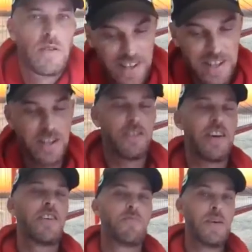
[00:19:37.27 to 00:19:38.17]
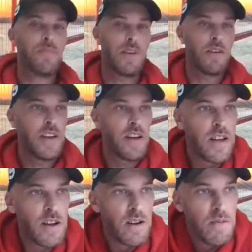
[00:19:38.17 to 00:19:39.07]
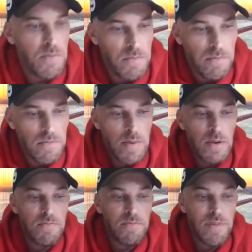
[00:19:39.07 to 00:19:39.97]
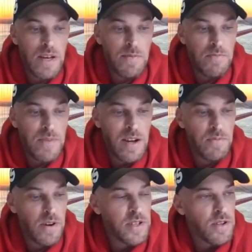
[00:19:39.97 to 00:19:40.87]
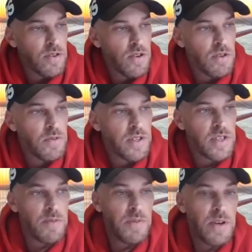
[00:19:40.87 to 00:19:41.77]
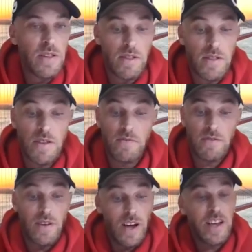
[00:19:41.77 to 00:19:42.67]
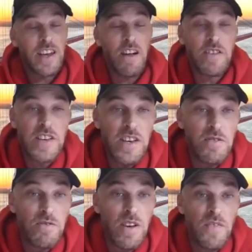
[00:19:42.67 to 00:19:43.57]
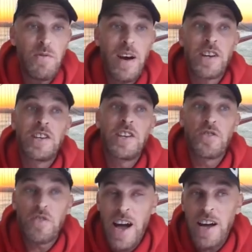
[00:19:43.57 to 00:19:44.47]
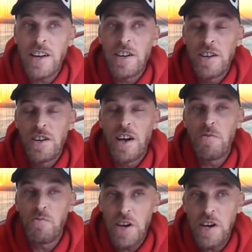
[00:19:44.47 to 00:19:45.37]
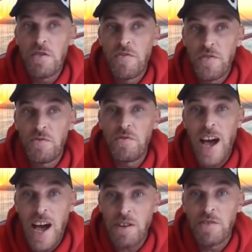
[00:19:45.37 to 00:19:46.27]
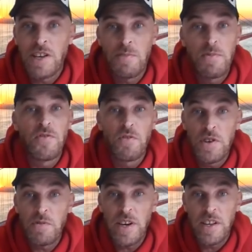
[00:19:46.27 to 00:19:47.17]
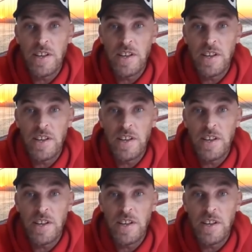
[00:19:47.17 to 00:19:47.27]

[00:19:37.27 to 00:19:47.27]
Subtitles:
Okay, people out there that are maybe blaming menopause or hormones. I mean, I guarantee you, if you actually track and weigh your food accurately before you eat,